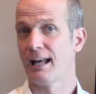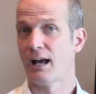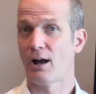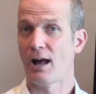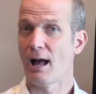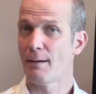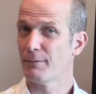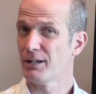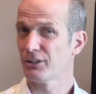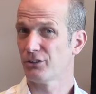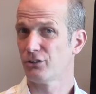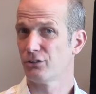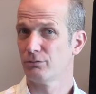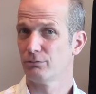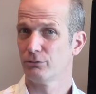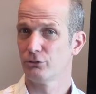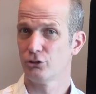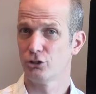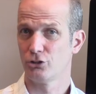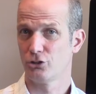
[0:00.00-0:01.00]
Now, how much
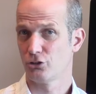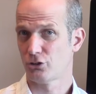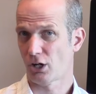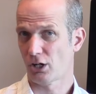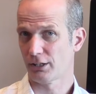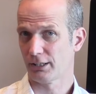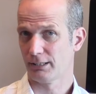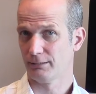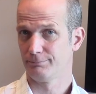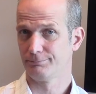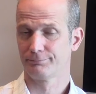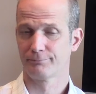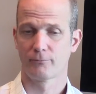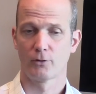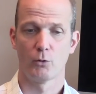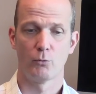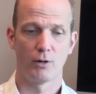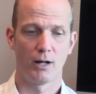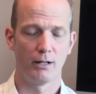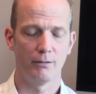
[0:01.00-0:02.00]
should you target?
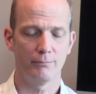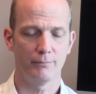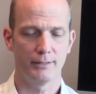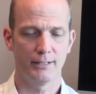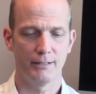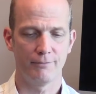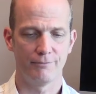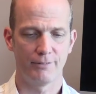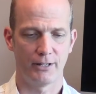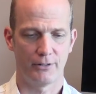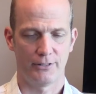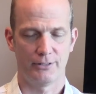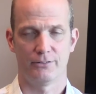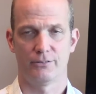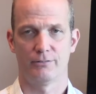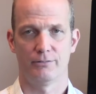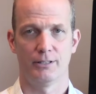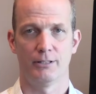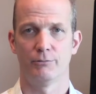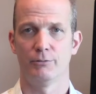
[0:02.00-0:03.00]
Well, it
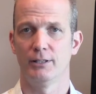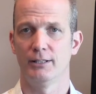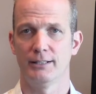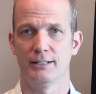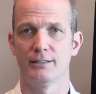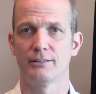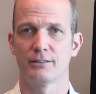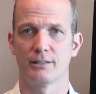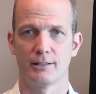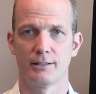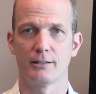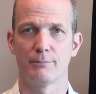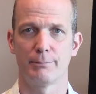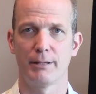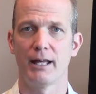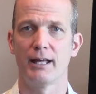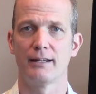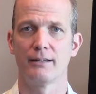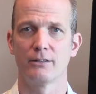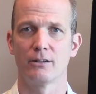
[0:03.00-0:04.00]
varies. It really is going to
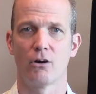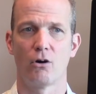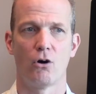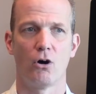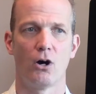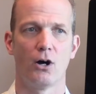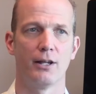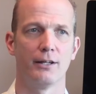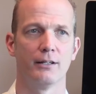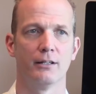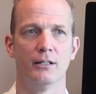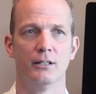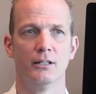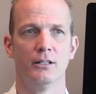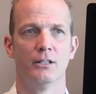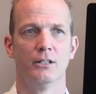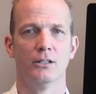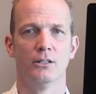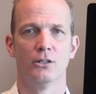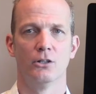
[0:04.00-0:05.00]
depend on
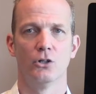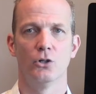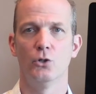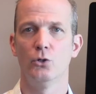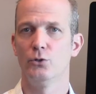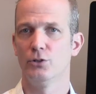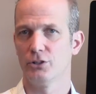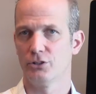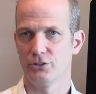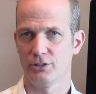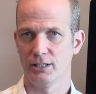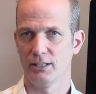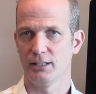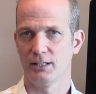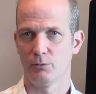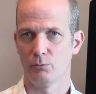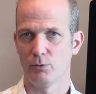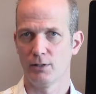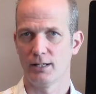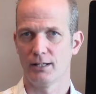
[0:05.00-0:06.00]
who you're
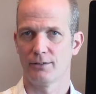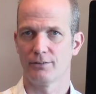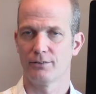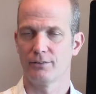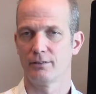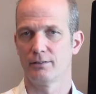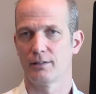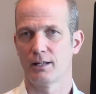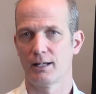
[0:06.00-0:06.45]
dealing with.